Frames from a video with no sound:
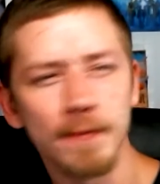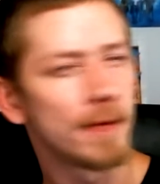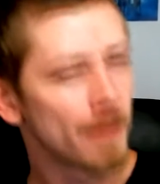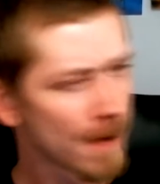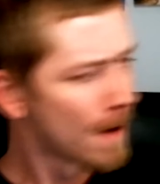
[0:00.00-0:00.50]

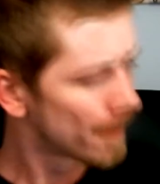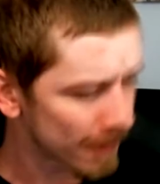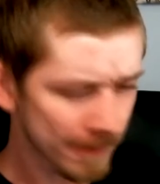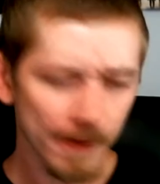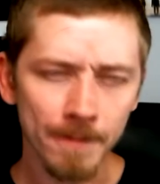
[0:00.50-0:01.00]
to the
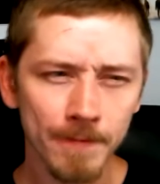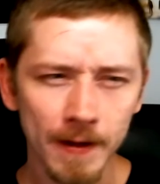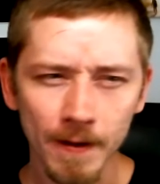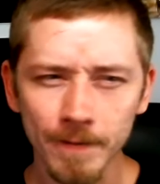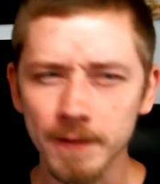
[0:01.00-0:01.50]
safety
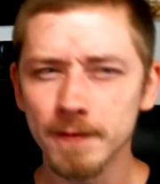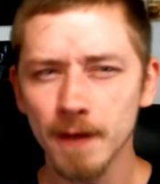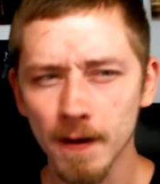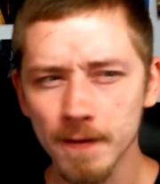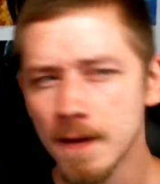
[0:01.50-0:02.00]
of his
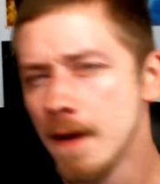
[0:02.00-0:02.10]
son,